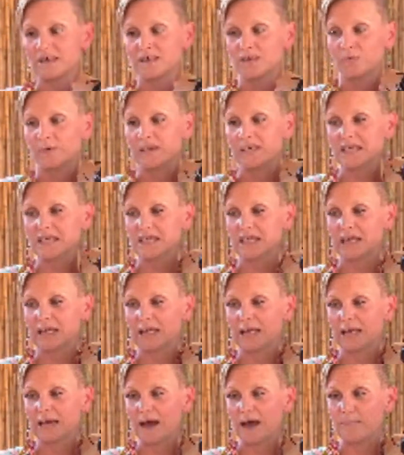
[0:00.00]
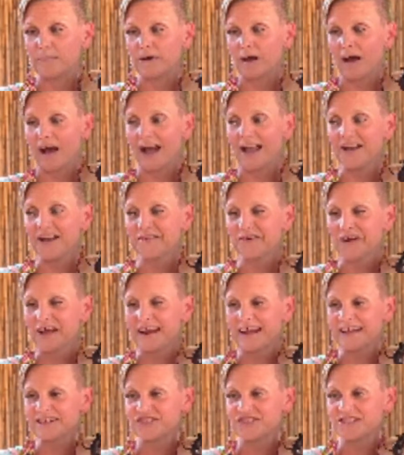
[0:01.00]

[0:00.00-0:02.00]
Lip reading: the wind is kicking up. Hi, Areta.